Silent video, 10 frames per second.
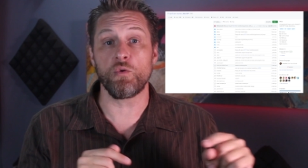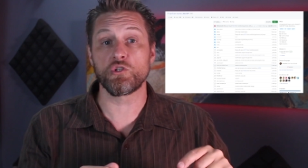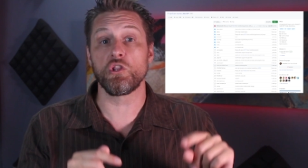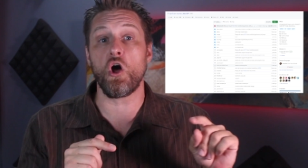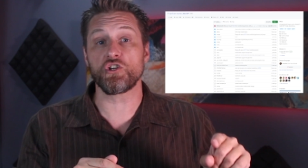that
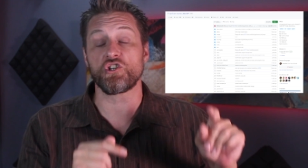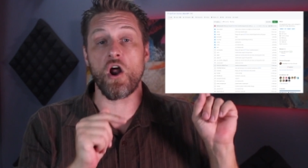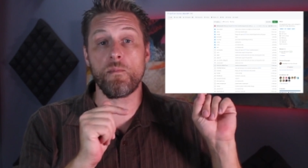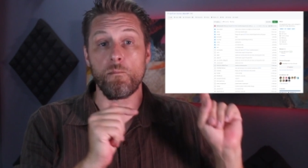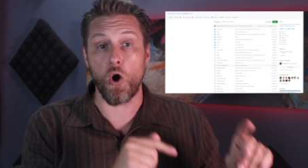was launched
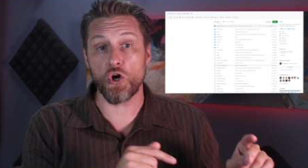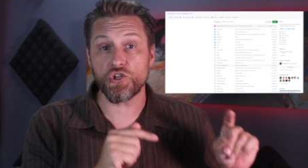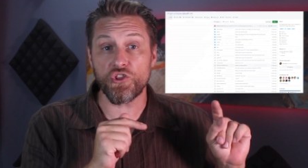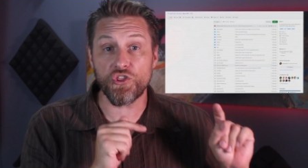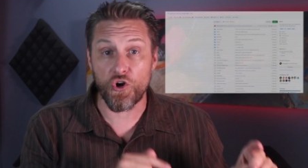on
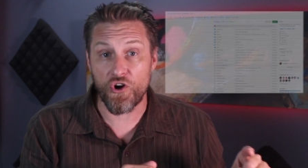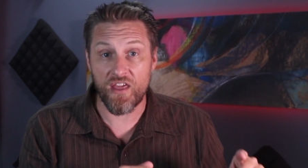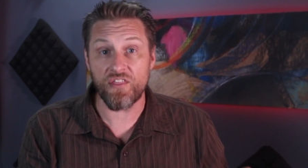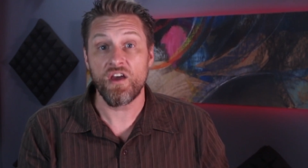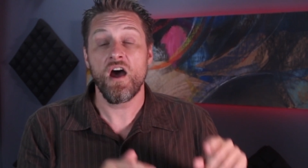March
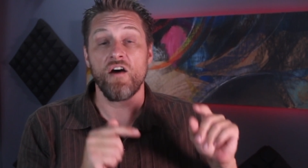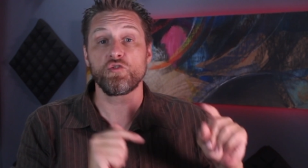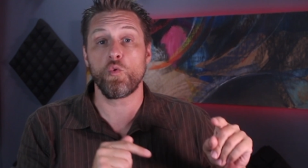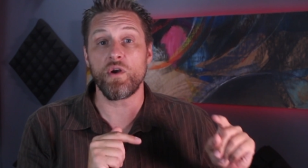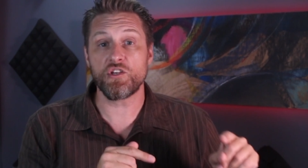30th of
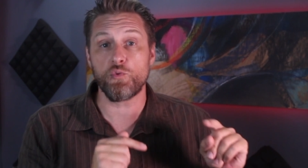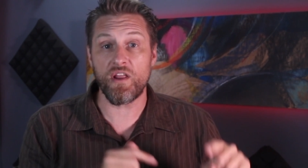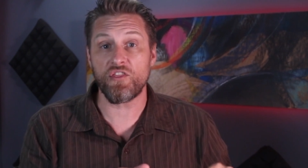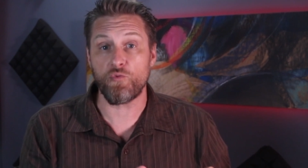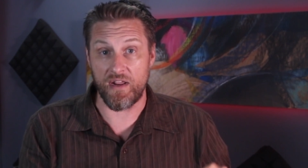
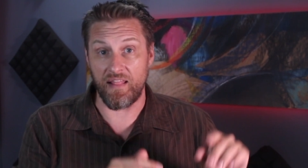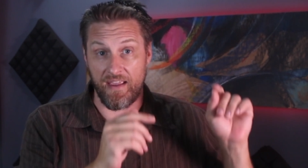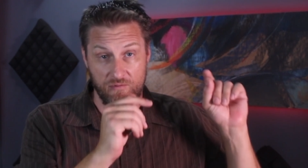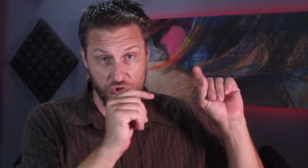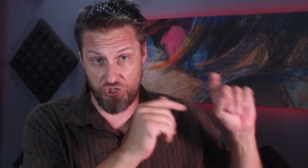2023,
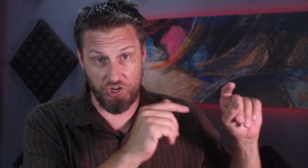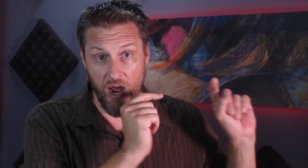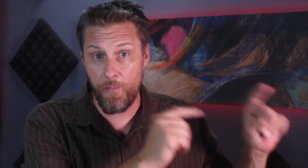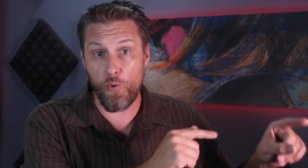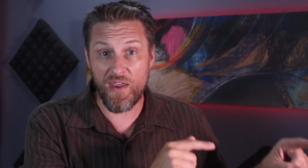like just a
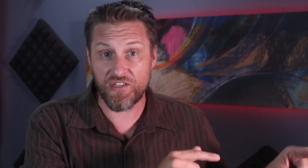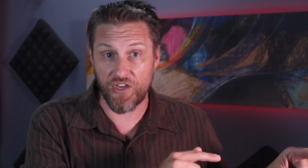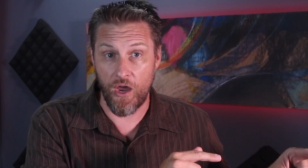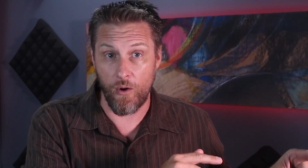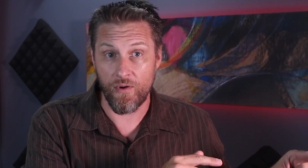couple weeks
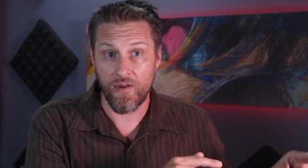ago.